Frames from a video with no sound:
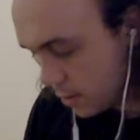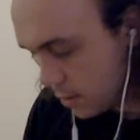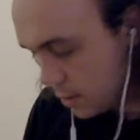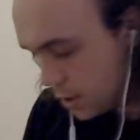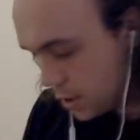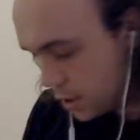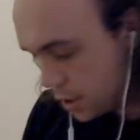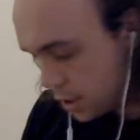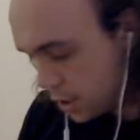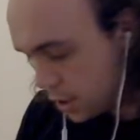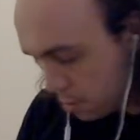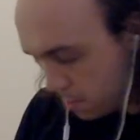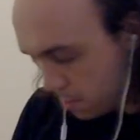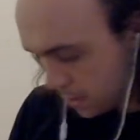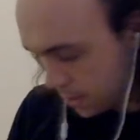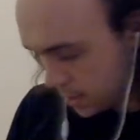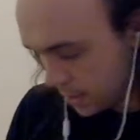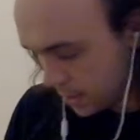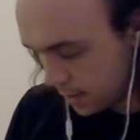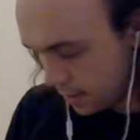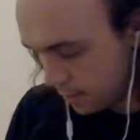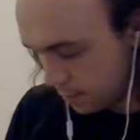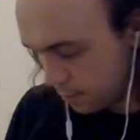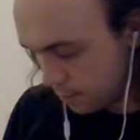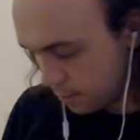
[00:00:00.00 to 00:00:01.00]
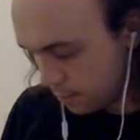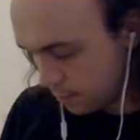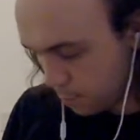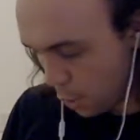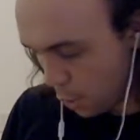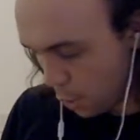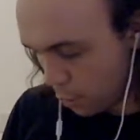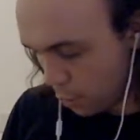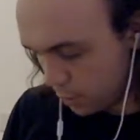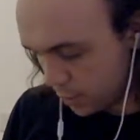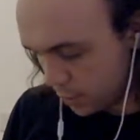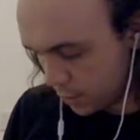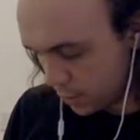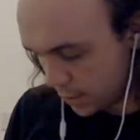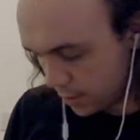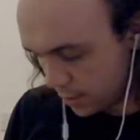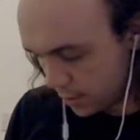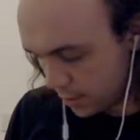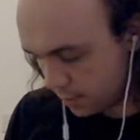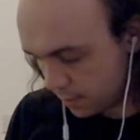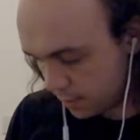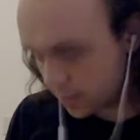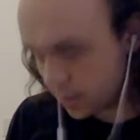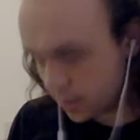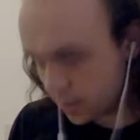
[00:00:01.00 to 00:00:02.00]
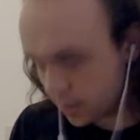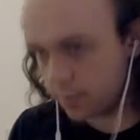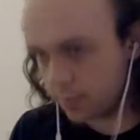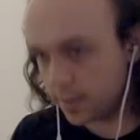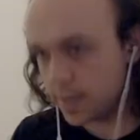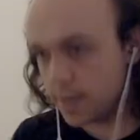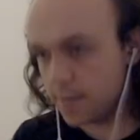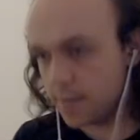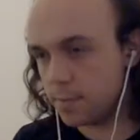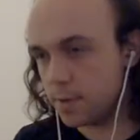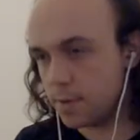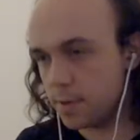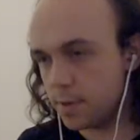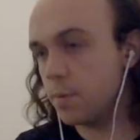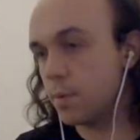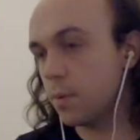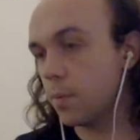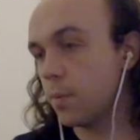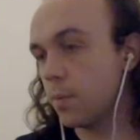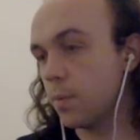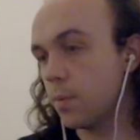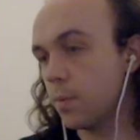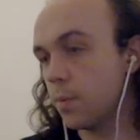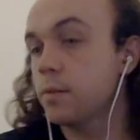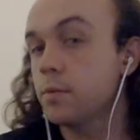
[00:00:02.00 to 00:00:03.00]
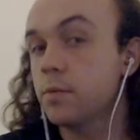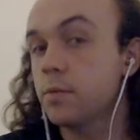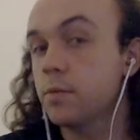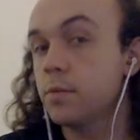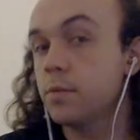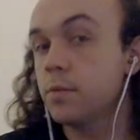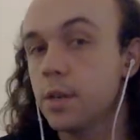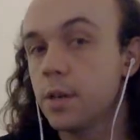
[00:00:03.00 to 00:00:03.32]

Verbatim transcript: You might have bows in, so I'll keep you around.